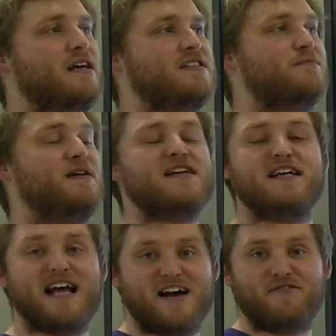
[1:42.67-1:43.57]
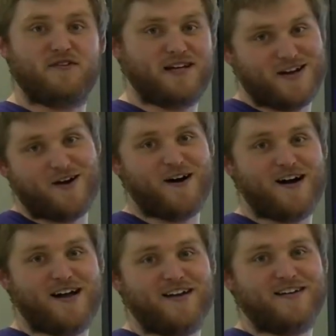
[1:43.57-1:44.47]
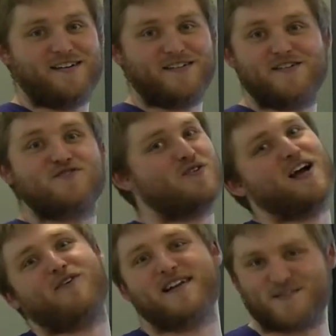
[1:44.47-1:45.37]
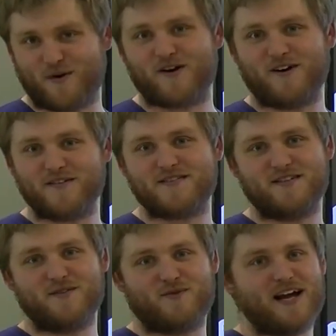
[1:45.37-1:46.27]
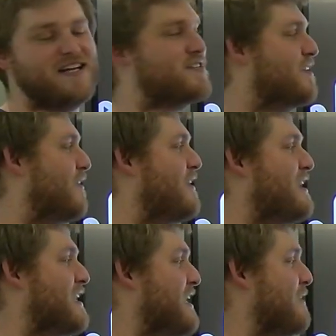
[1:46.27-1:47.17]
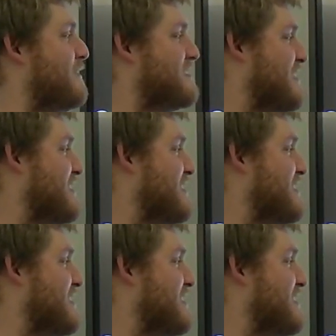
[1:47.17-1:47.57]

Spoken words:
depended heavily on dry erase markers, right? So it wasn't